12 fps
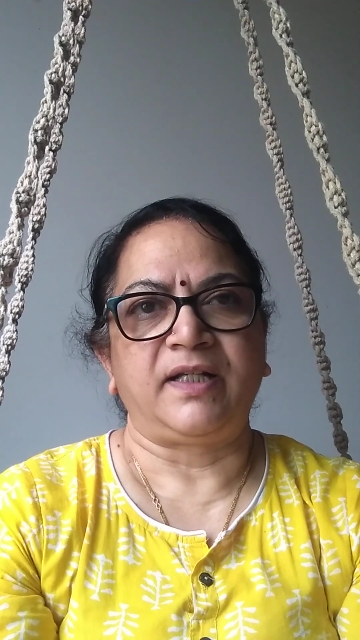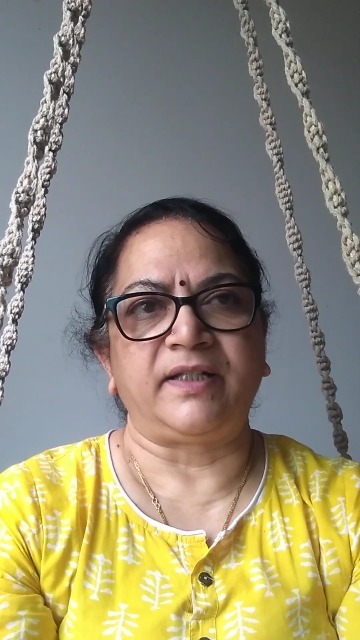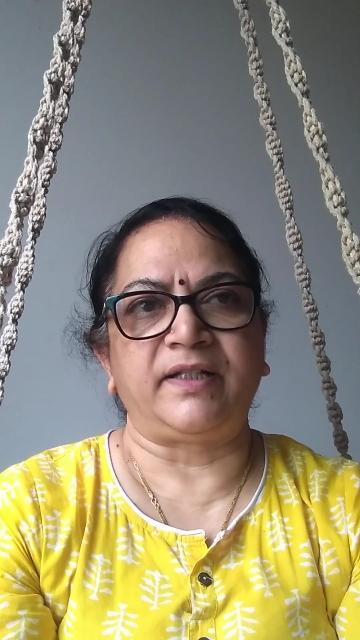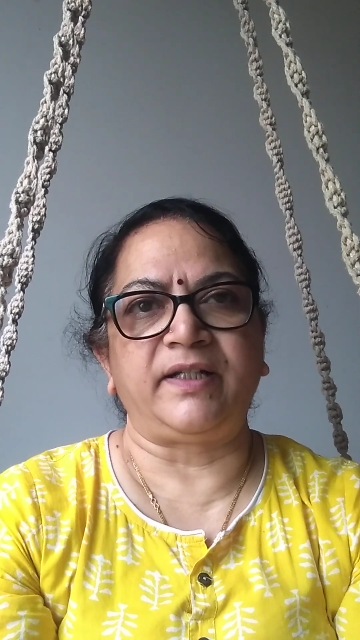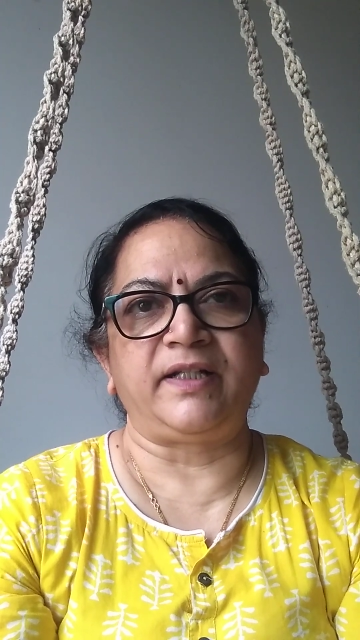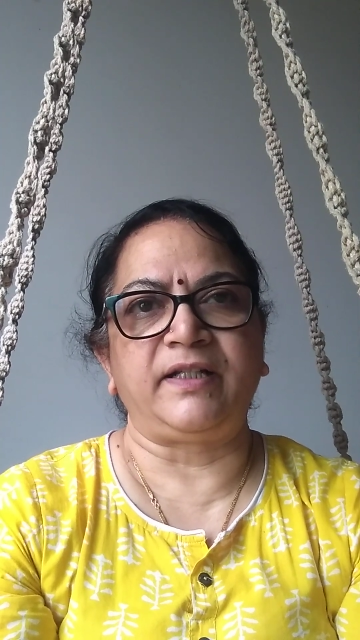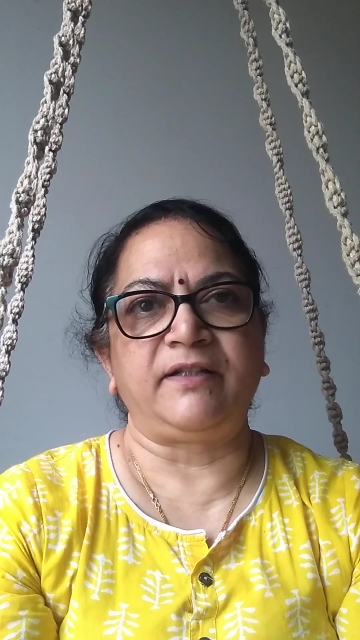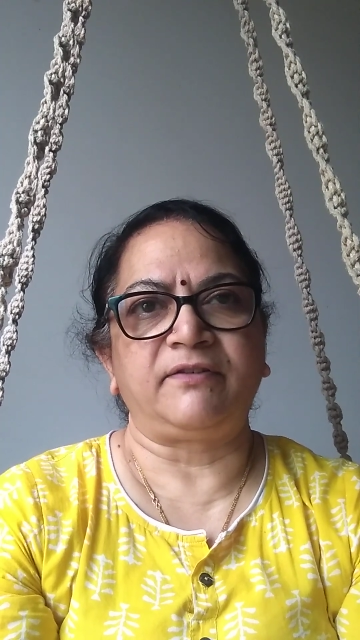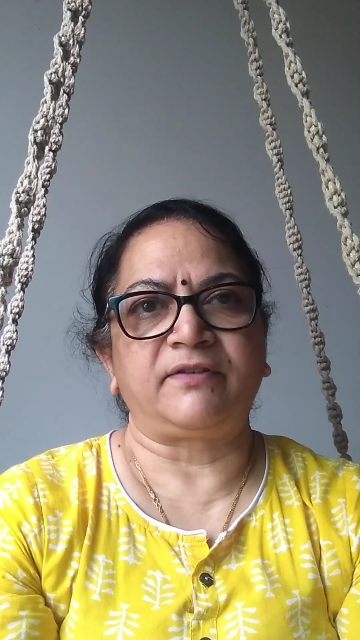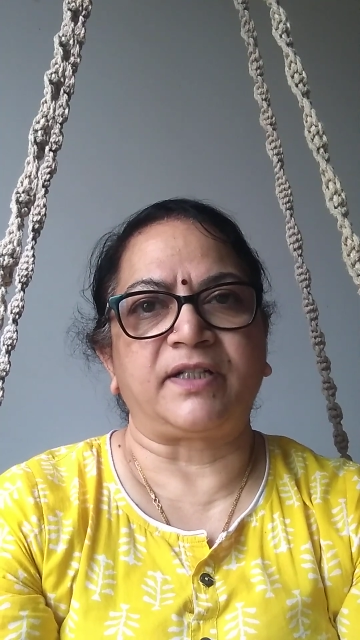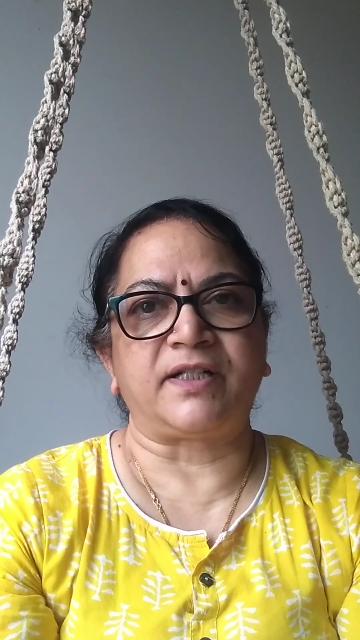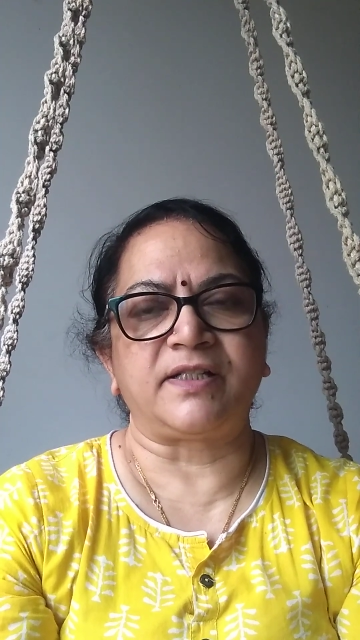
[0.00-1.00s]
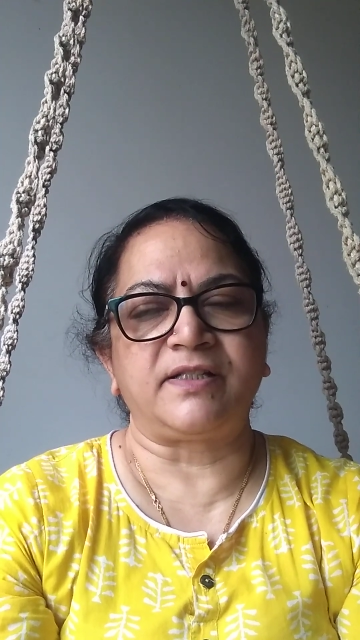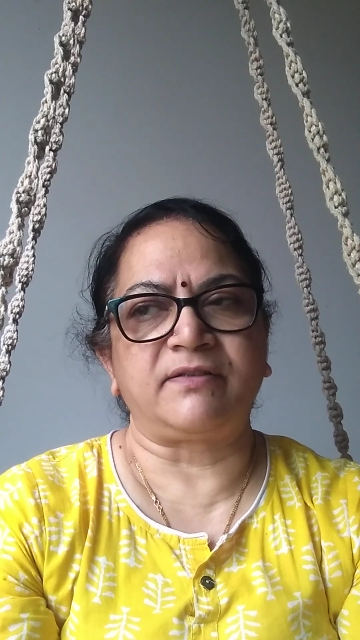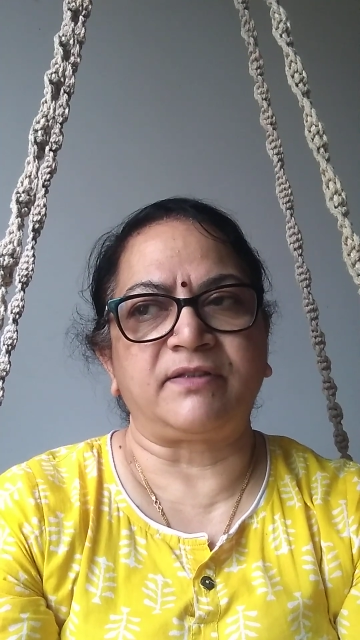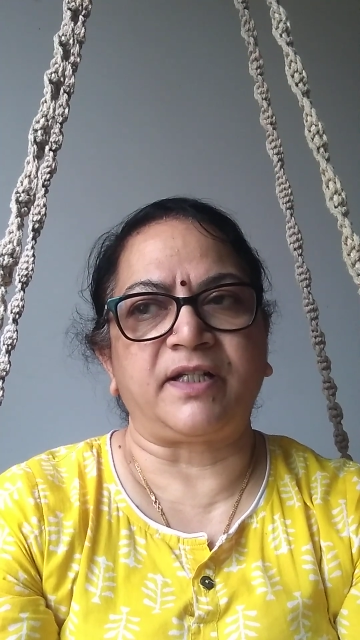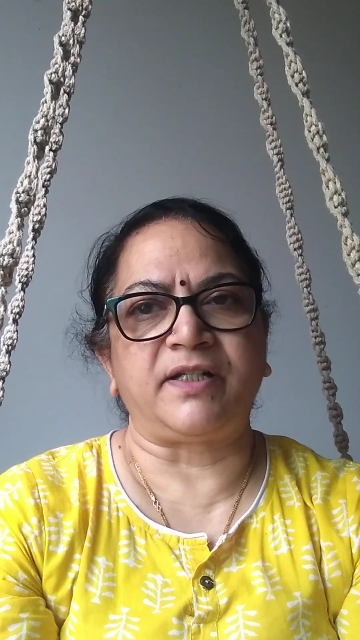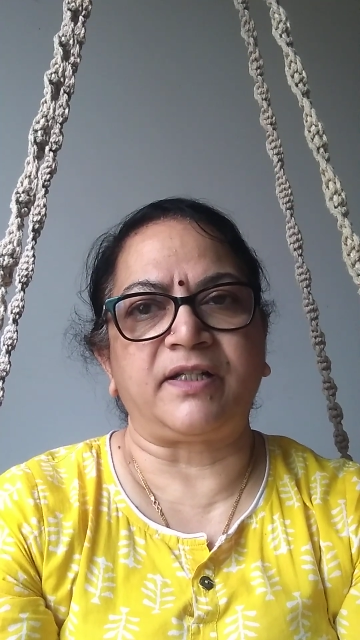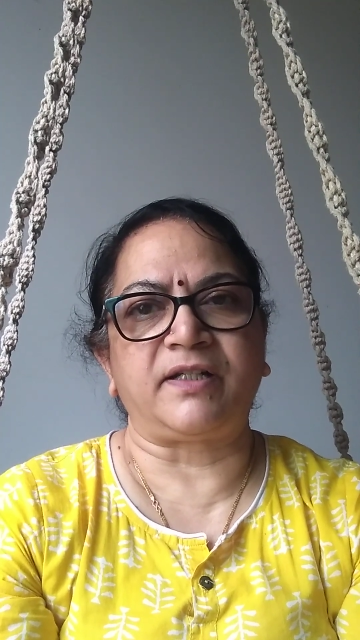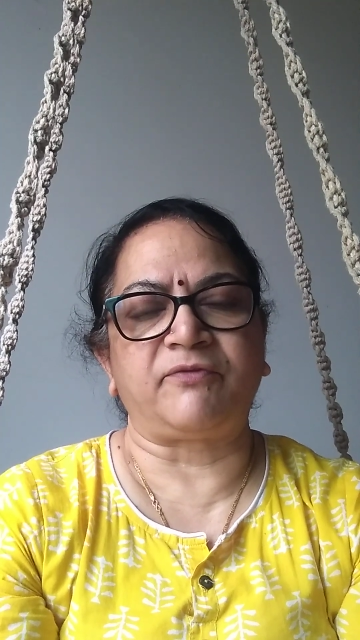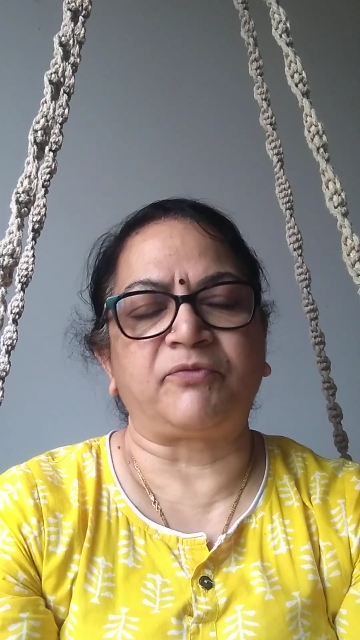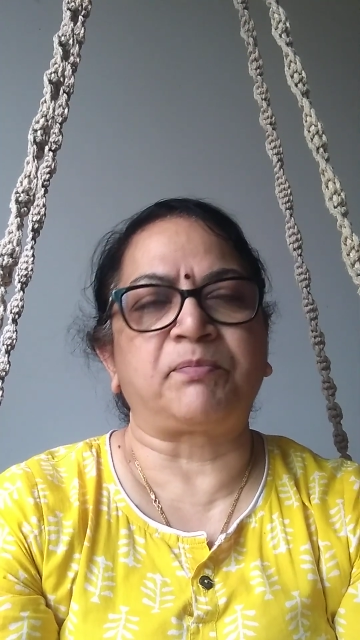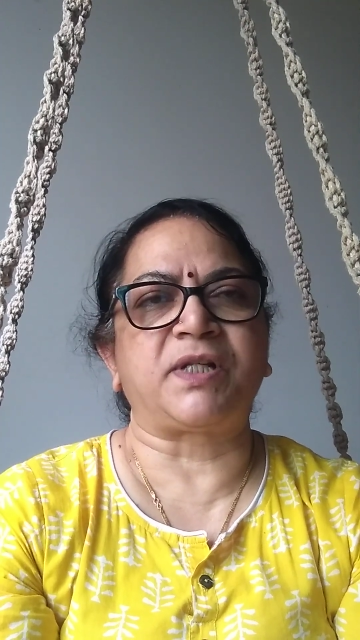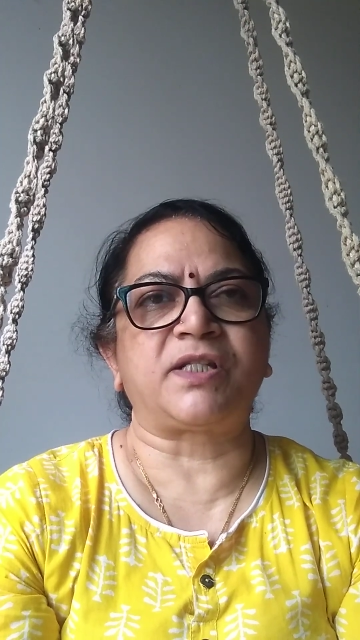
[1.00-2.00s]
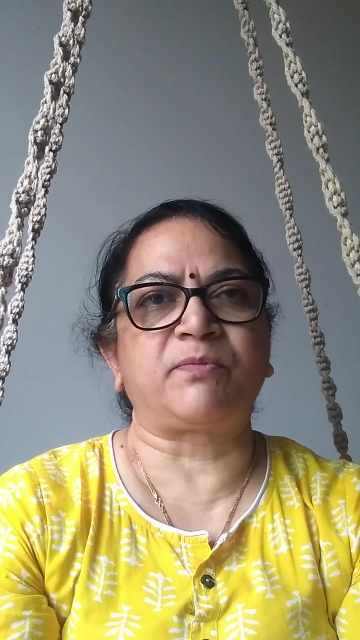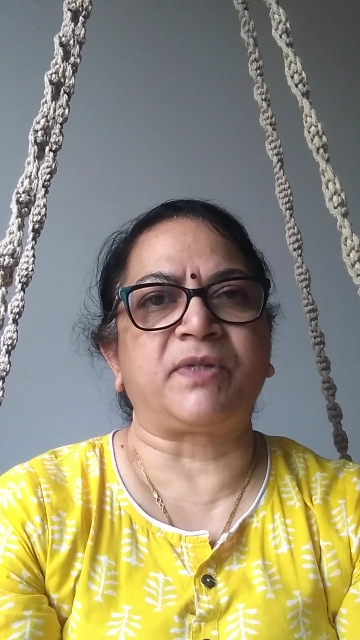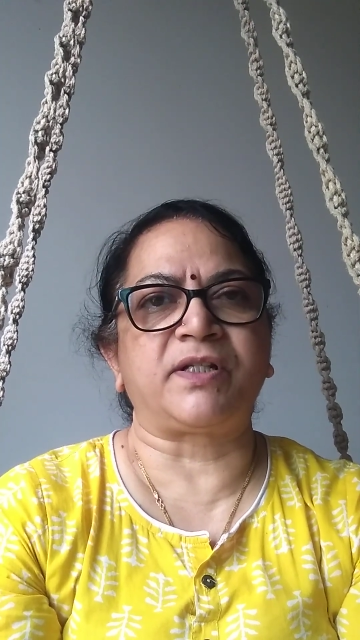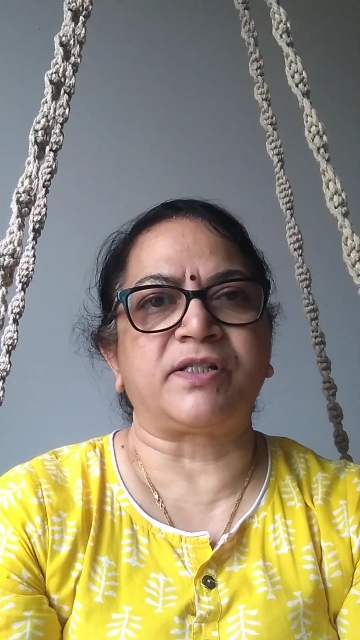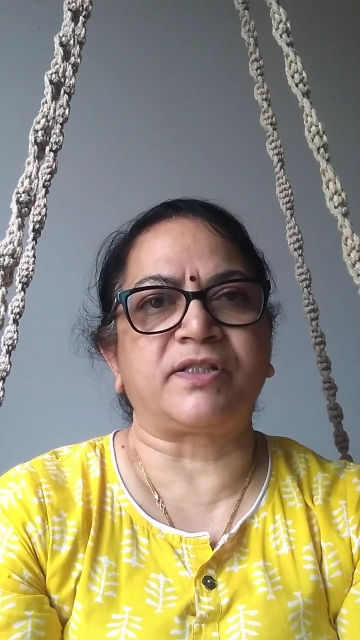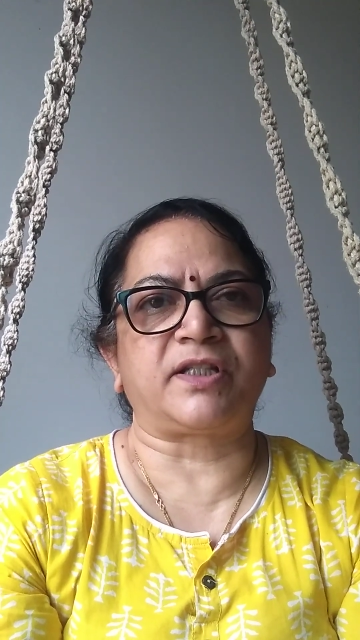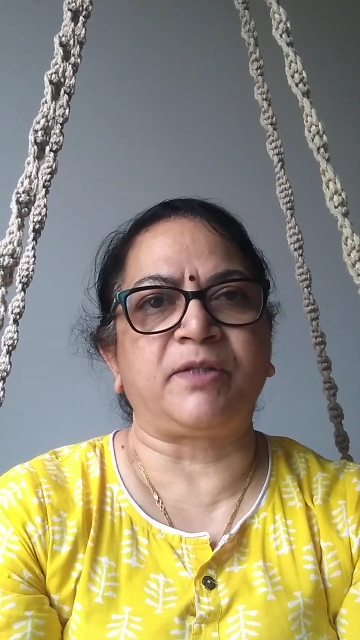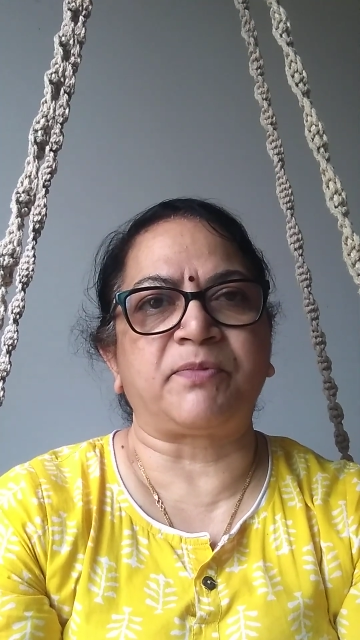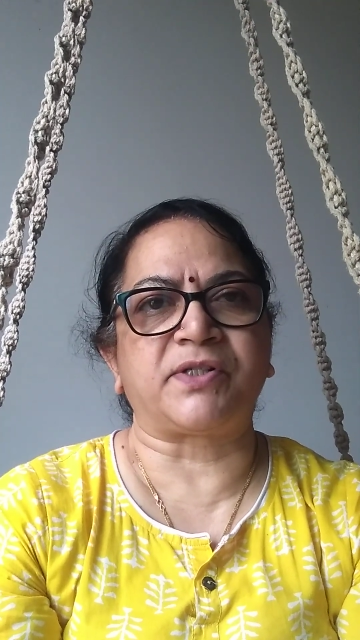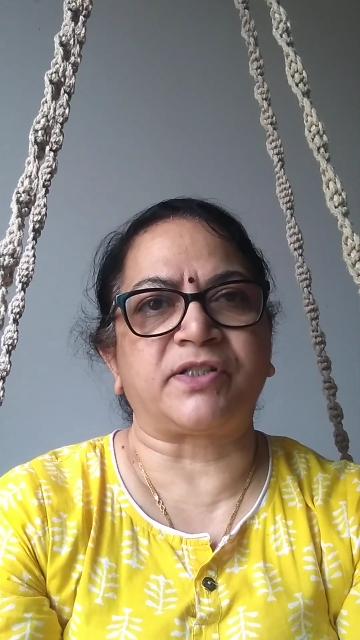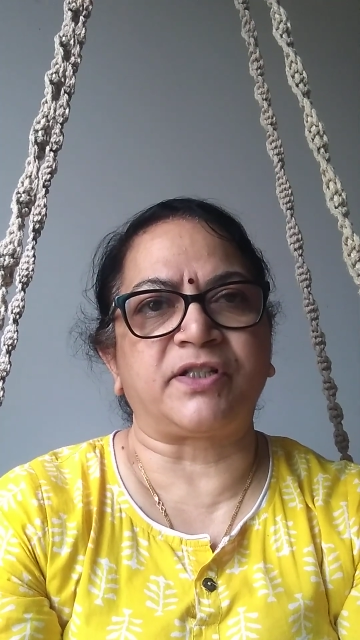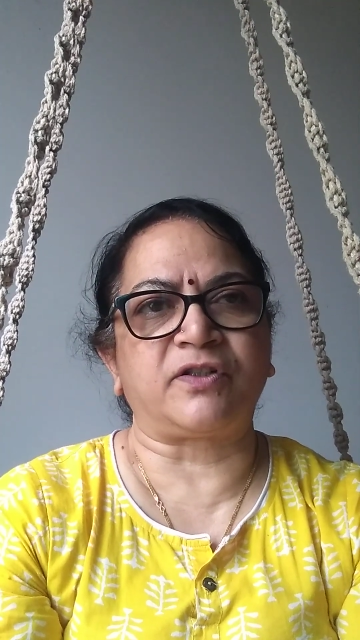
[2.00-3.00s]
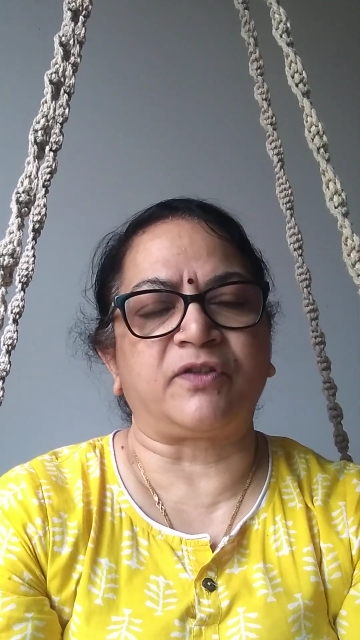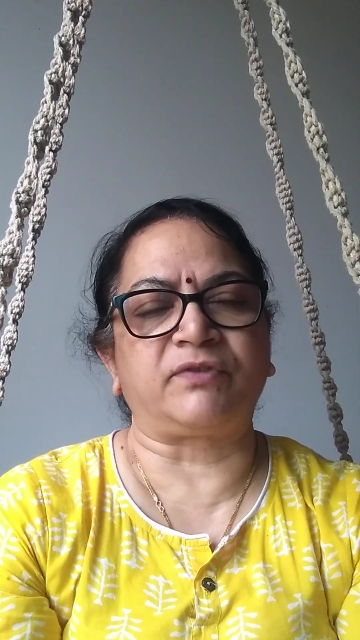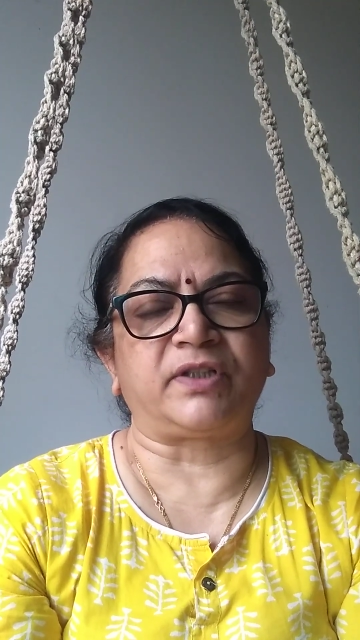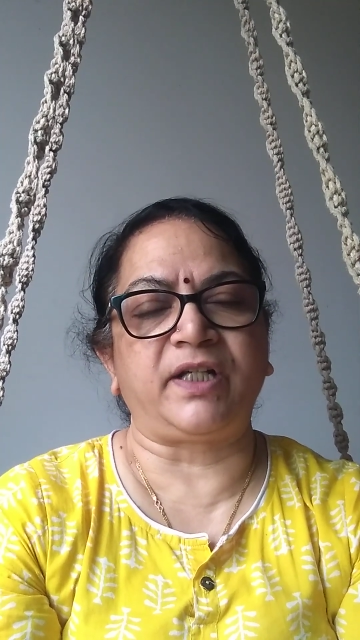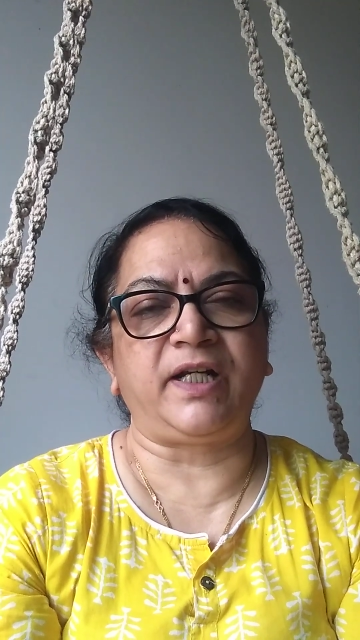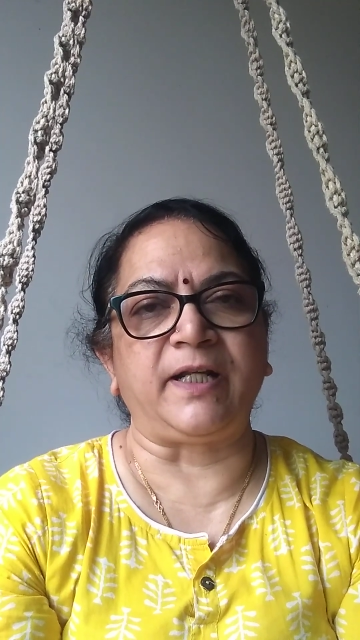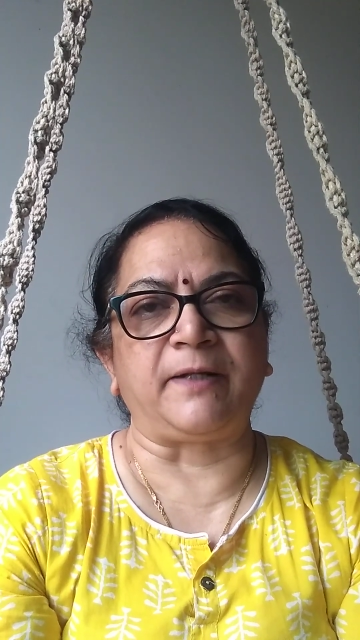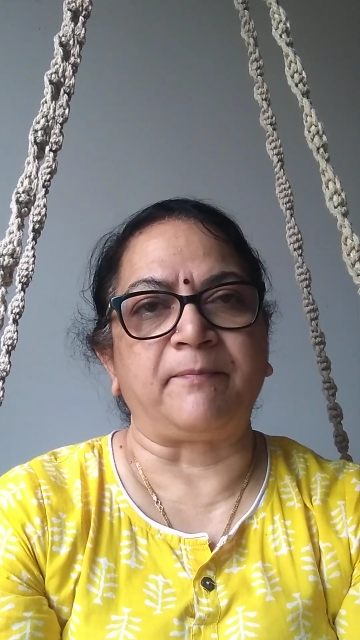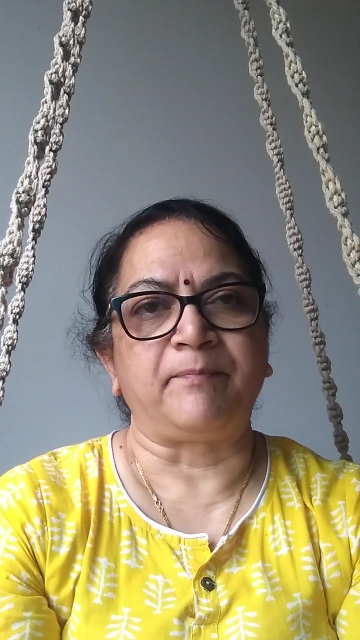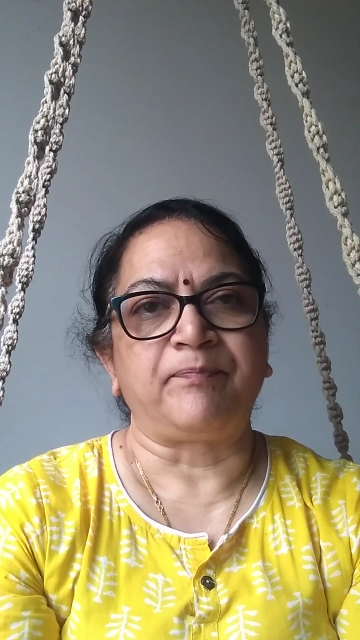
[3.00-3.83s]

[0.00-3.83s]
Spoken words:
reading, that is 90 plus minus 3% of the reading.